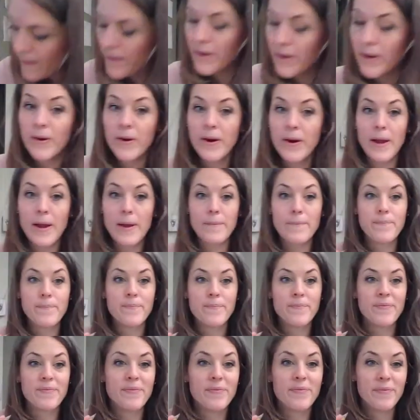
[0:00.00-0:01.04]
All right,
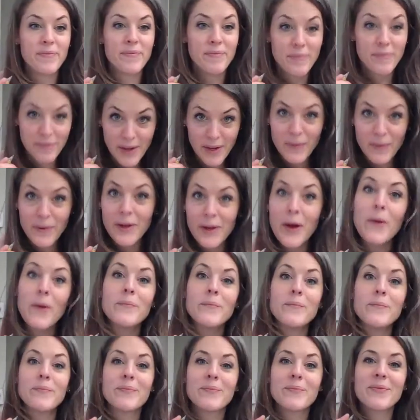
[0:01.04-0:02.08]
there we go.
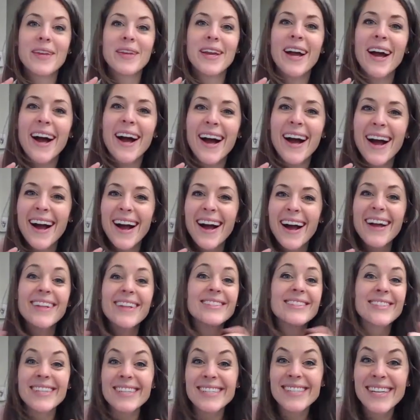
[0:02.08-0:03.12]

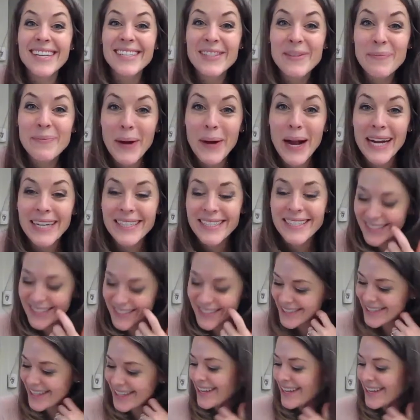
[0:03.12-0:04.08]
It's going to take some practice.